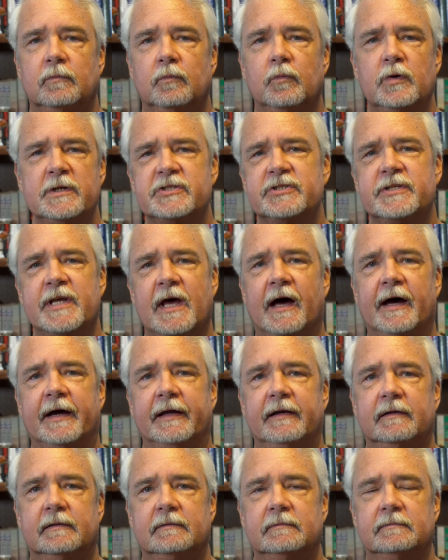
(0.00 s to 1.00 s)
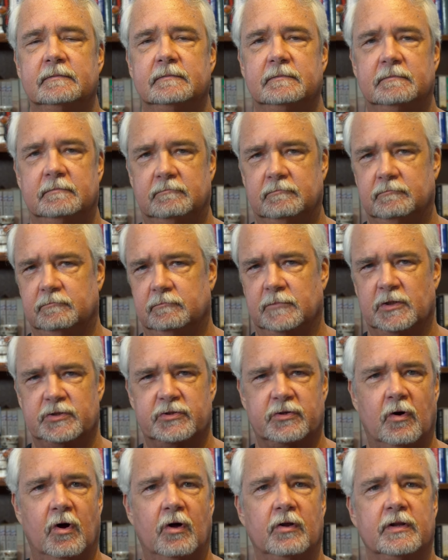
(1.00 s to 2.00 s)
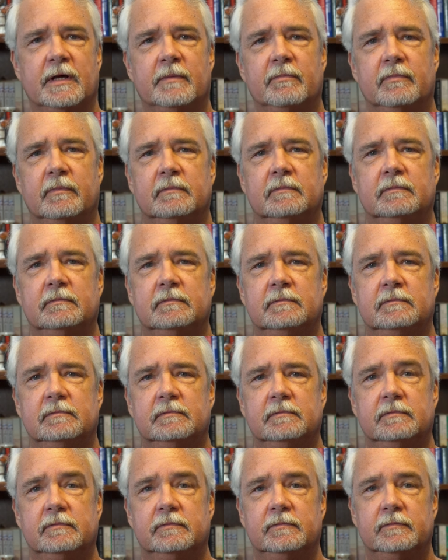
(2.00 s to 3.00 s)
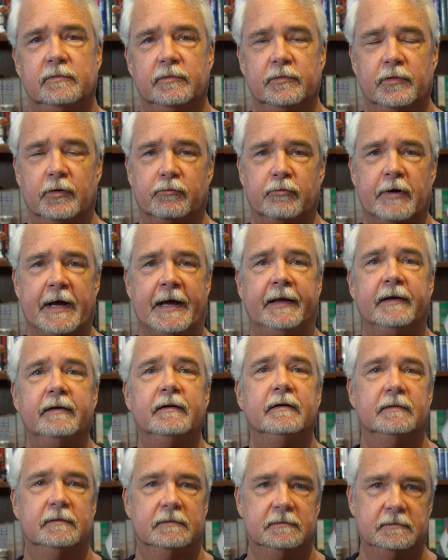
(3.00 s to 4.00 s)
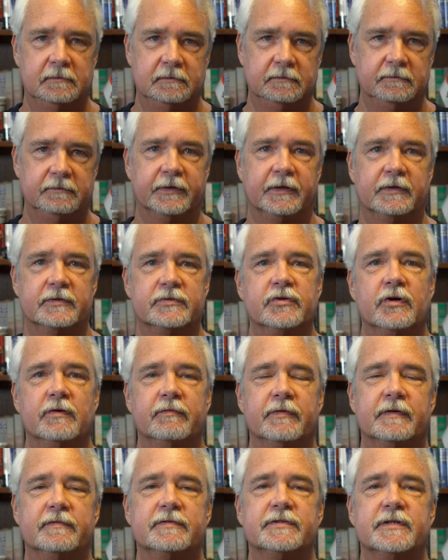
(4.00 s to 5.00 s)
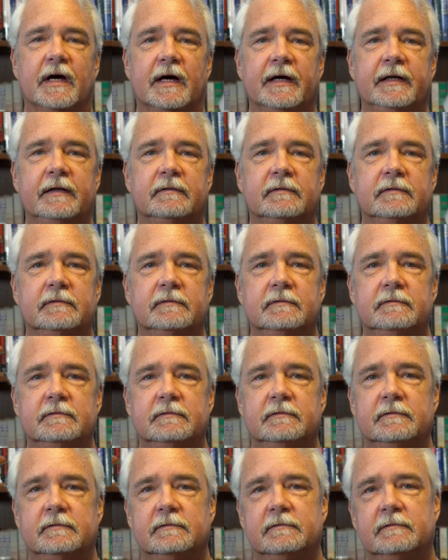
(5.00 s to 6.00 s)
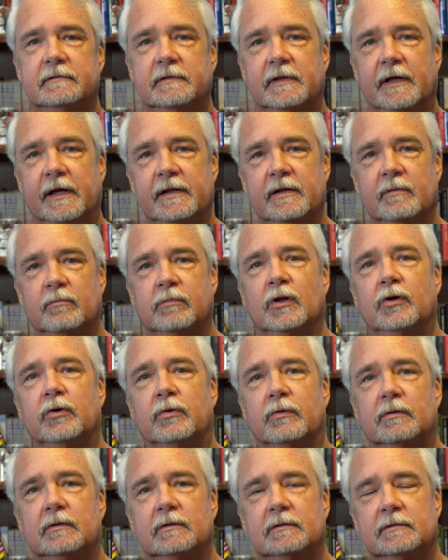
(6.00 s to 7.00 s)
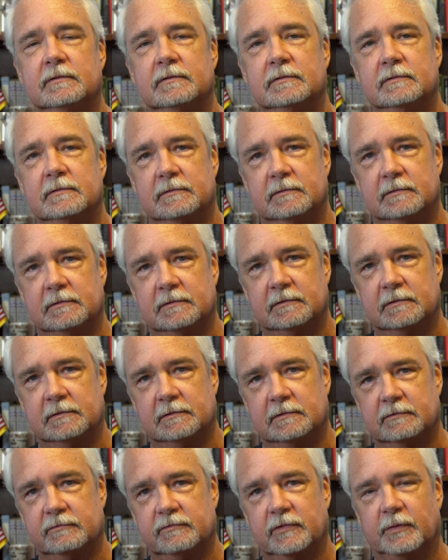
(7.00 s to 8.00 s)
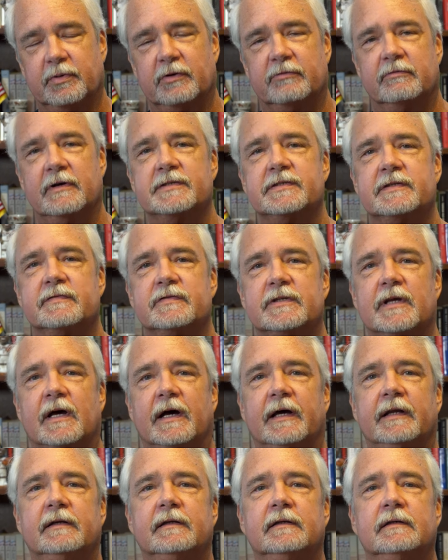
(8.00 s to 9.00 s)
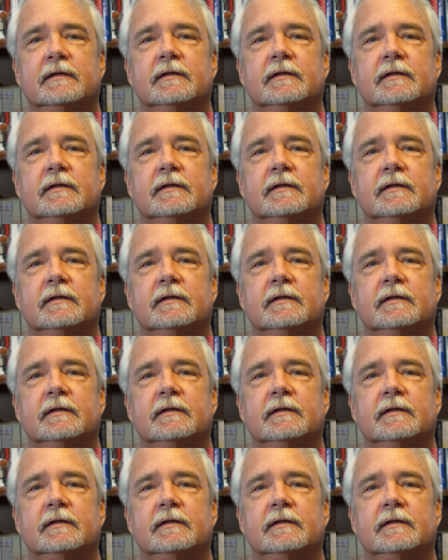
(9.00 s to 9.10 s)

which side? Let's call them the red, the conservative side, and the blue, the progressive side.